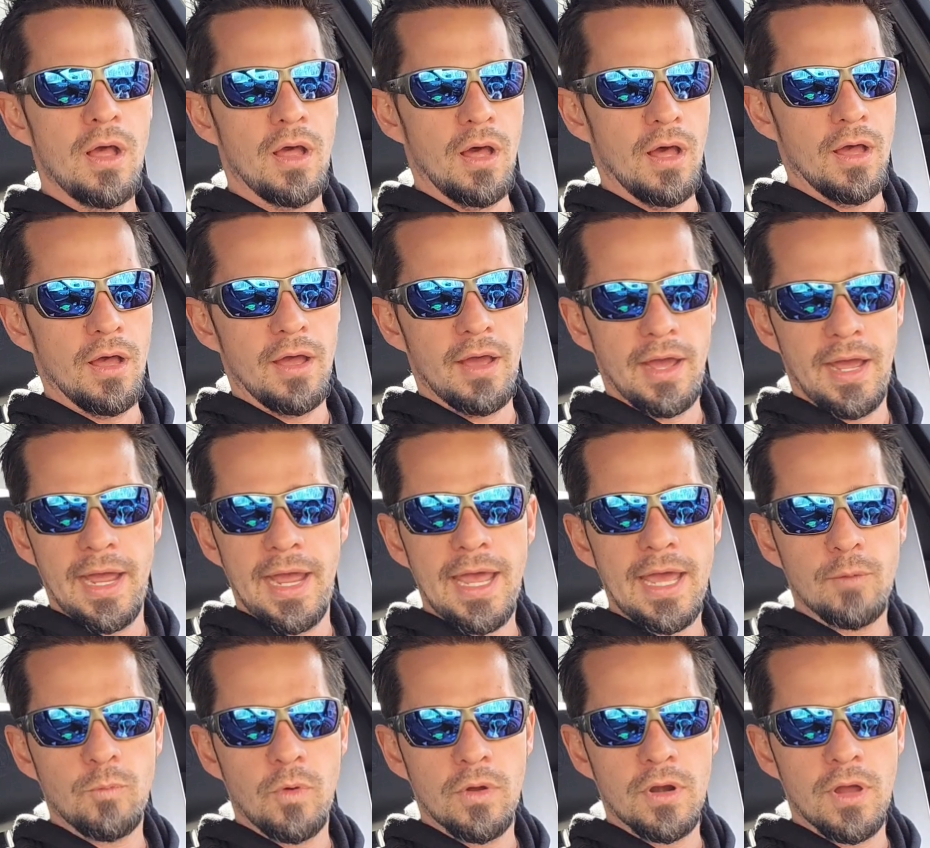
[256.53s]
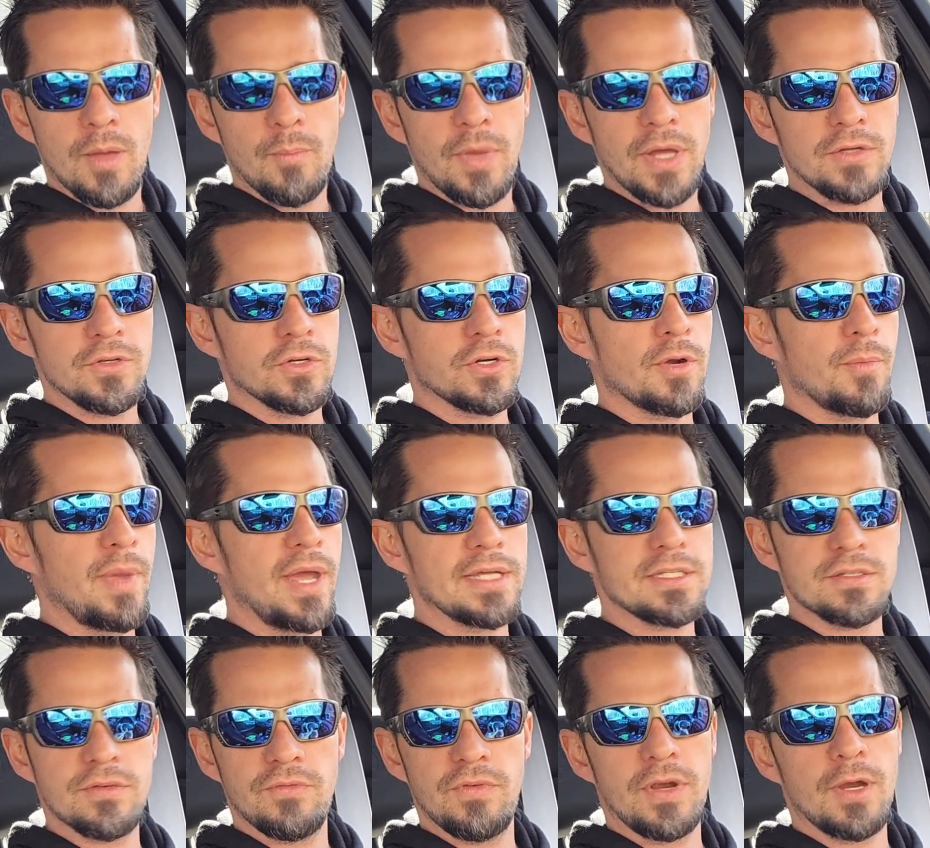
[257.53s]
I had one on my
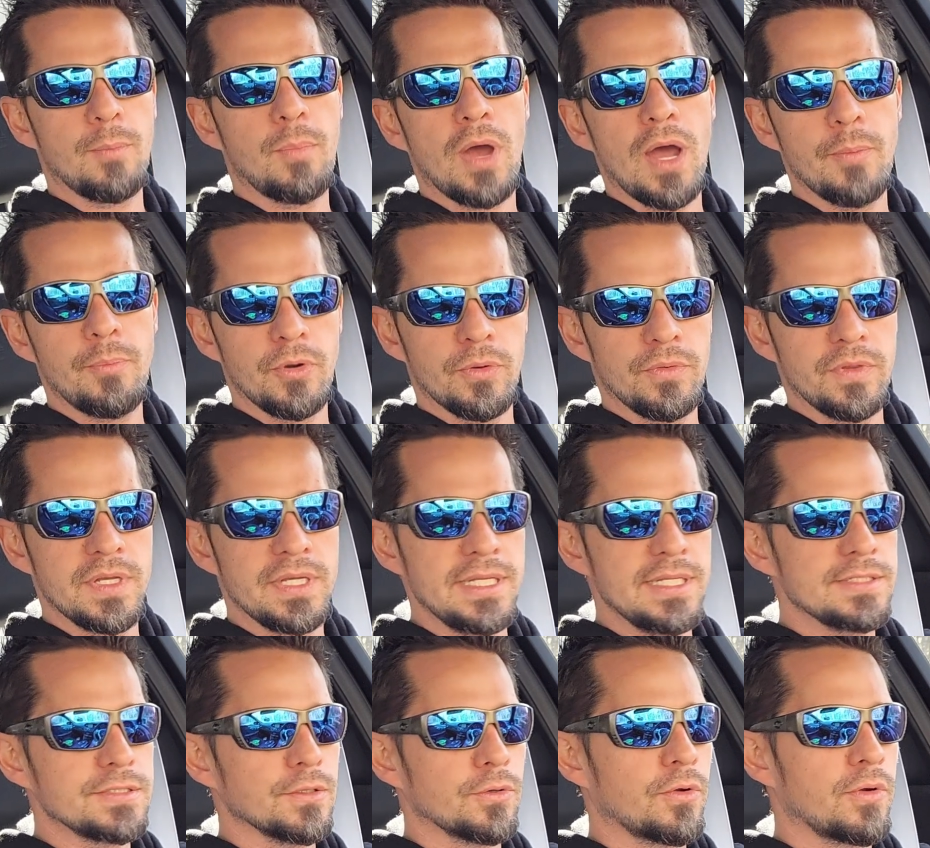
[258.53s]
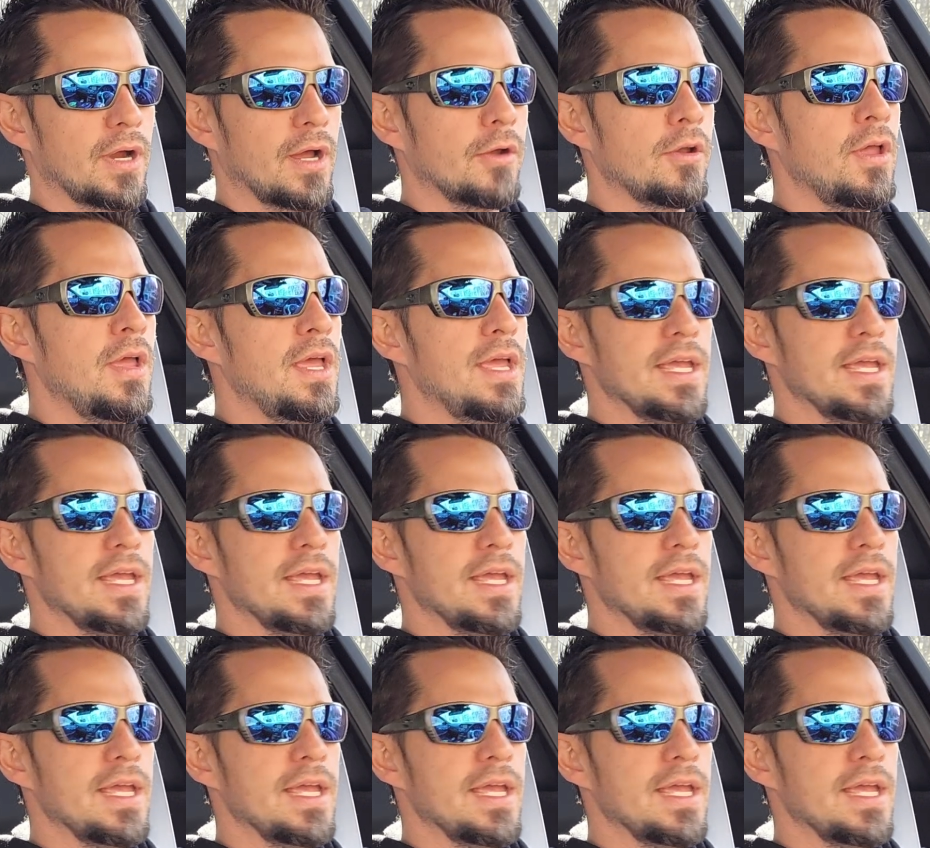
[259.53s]
Duramax. They're very popular with the diesel crowd.